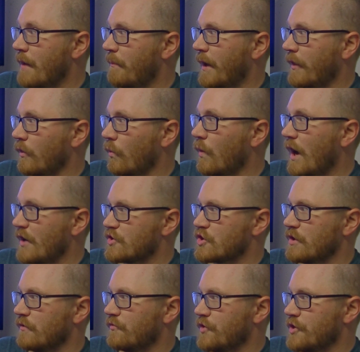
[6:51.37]
by the
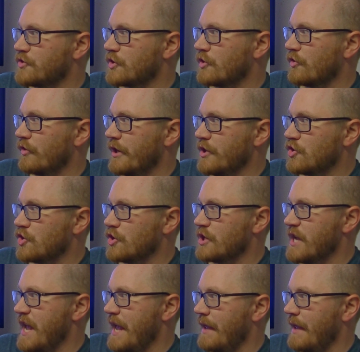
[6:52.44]
washing of regeneration